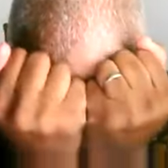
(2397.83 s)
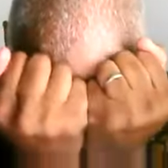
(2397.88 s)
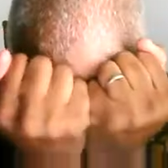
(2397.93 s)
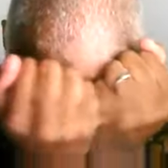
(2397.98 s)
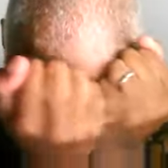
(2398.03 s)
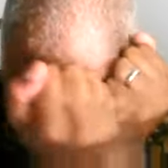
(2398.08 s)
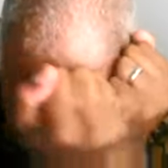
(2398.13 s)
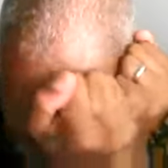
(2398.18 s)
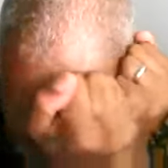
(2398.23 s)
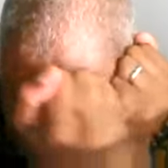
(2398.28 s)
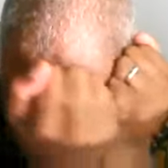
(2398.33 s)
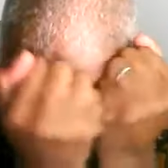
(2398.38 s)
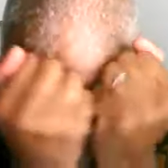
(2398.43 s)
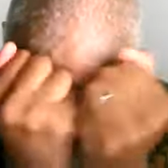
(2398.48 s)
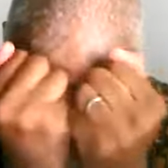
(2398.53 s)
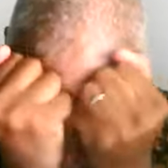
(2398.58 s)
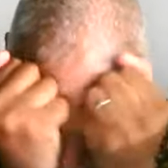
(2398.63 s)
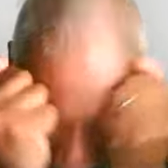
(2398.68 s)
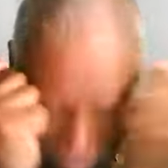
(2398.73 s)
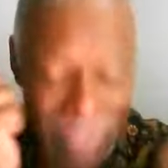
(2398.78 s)
you read the
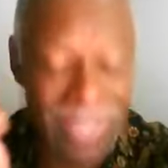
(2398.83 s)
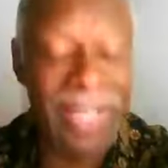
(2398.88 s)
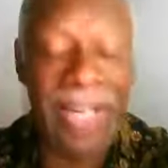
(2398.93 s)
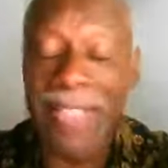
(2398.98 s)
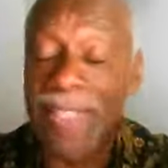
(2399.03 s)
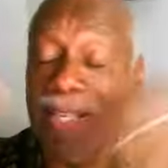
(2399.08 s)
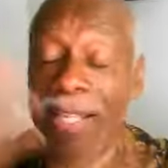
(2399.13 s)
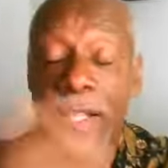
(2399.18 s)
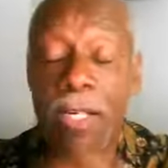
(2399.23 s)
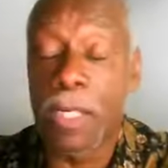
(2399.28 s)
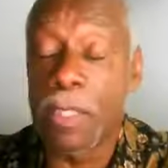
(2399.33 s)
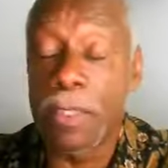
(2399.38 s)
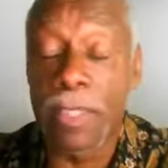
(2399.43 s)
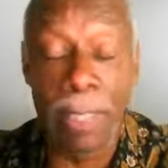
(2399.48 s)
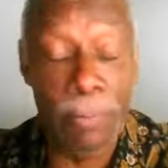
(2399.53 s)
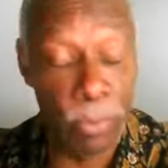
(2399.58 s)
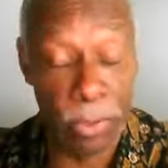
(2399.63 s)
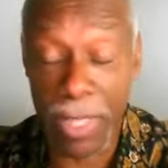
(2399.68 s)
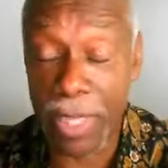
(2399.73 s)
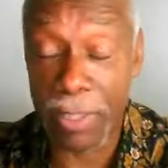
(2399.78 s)
scriptures? But then I say that all the
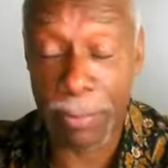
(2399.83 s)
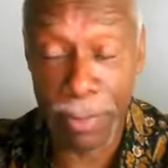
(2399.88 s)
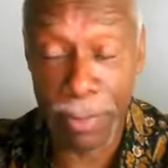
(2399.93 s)
time to a lot of